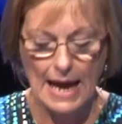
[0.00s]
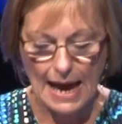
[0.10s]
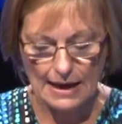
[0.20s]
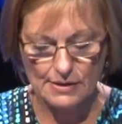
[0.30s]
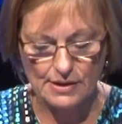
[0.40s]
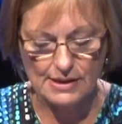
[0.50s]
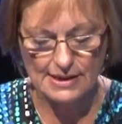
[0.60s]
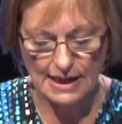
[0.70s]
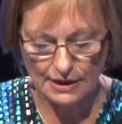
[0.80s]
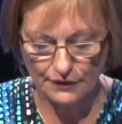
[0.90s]
how
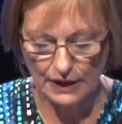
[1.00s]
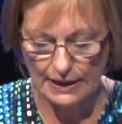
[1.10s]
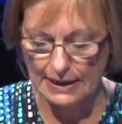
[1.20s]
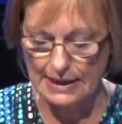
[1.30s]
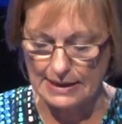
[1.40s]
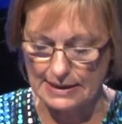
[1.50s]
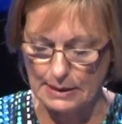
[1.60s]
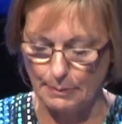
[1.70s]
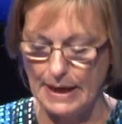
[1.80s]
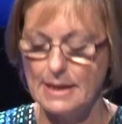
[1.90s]
successful it is
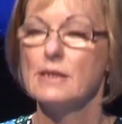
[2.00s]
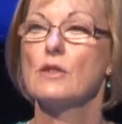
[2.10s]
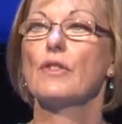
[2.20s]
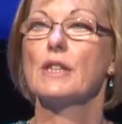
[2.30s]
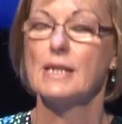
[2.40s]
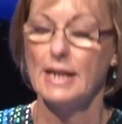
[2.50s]
depends on